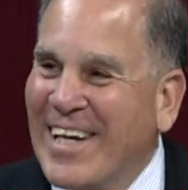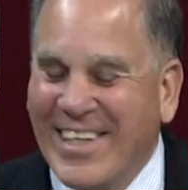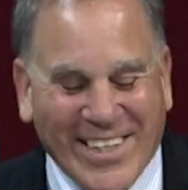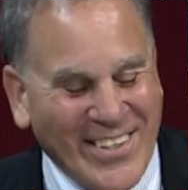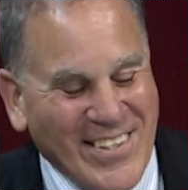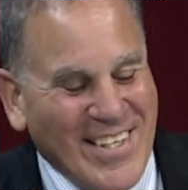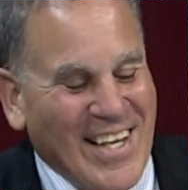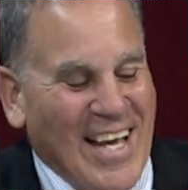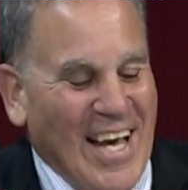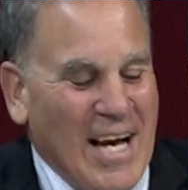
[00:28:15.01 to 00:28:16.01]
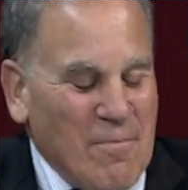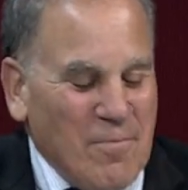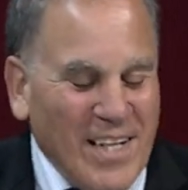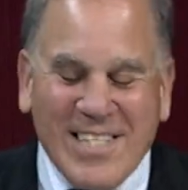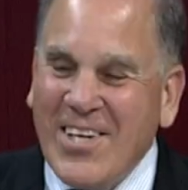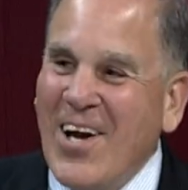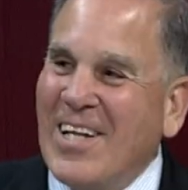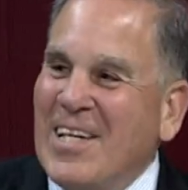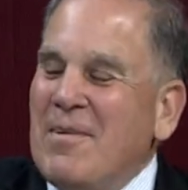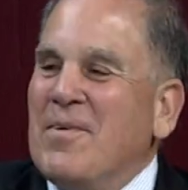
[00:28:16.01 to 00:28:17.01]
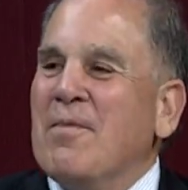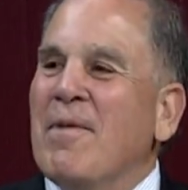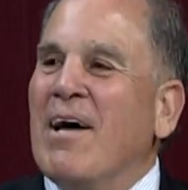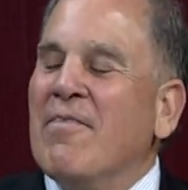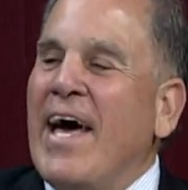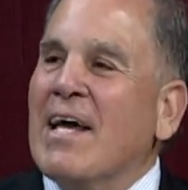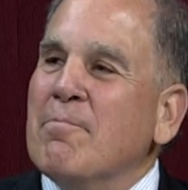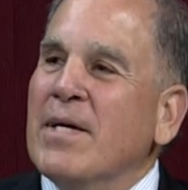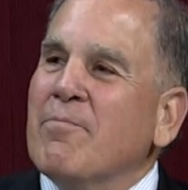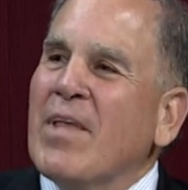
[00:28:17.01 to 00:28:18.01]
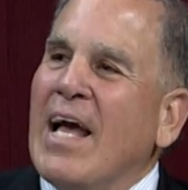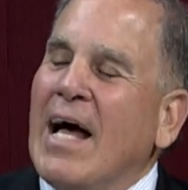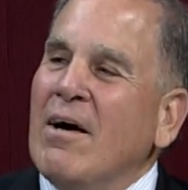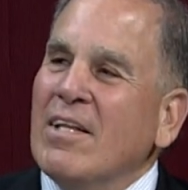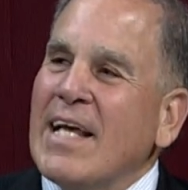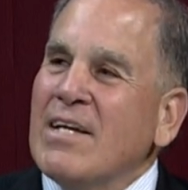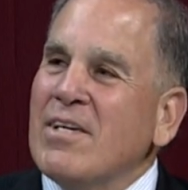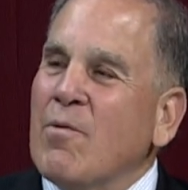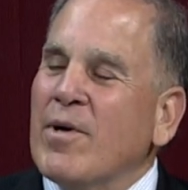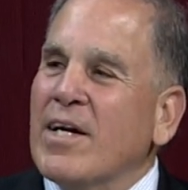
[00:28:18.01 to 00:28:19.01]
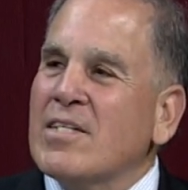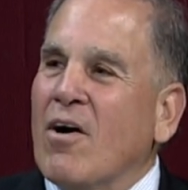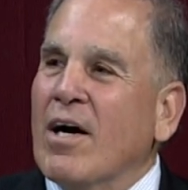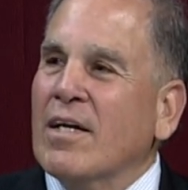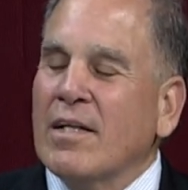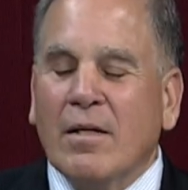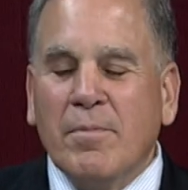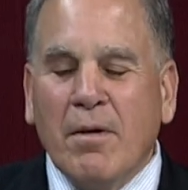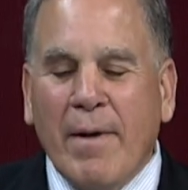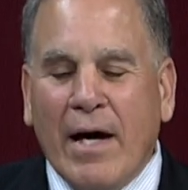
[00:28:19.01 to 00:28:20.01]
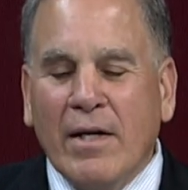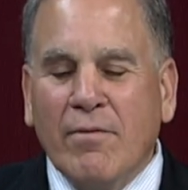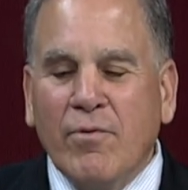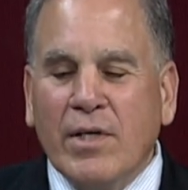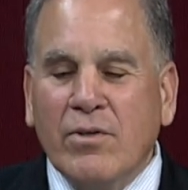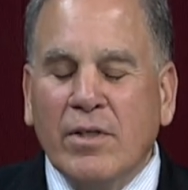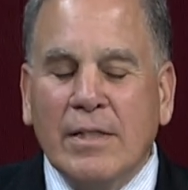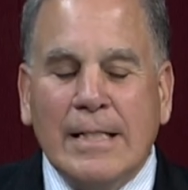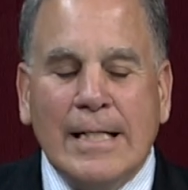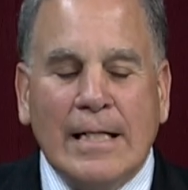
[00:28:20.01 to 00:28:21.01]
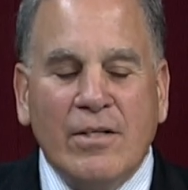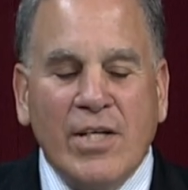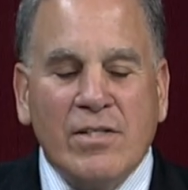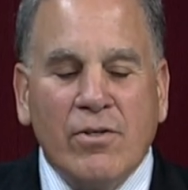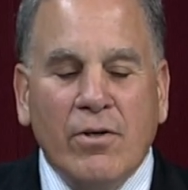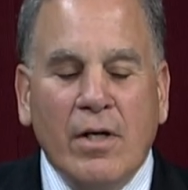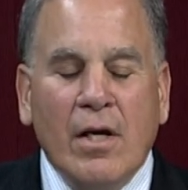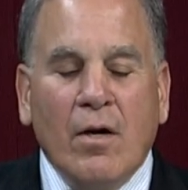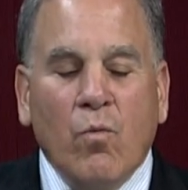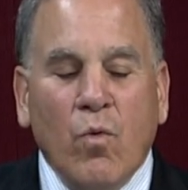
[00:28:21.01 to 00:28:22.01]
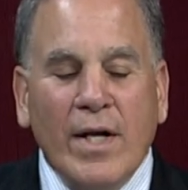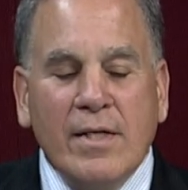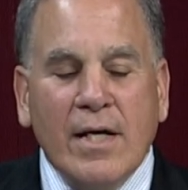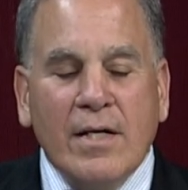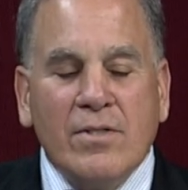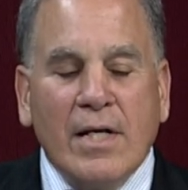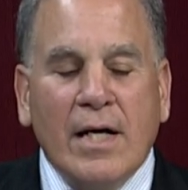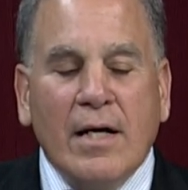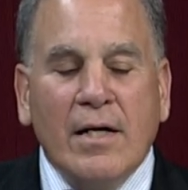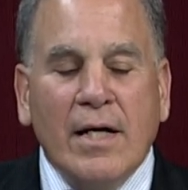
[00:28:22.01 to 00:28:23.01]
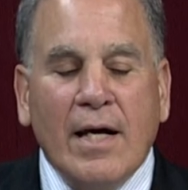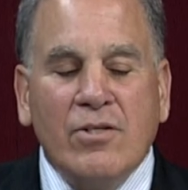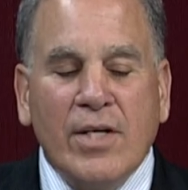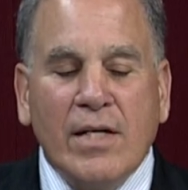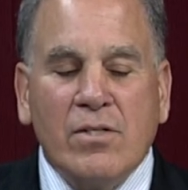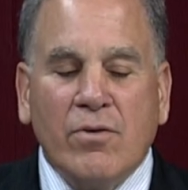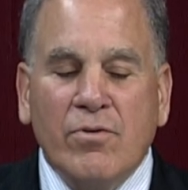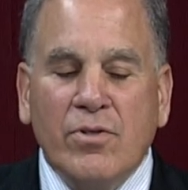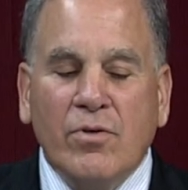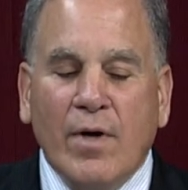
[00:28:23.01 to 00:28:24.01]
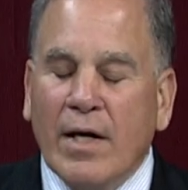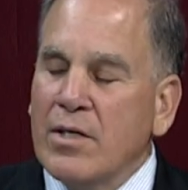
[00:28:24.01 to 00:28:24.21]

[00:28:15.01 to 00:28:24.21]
I don't know. Let's talk a little bit about that. But I wanted to talk a little bit about, if we could, Chancellor, what does a chancellor do?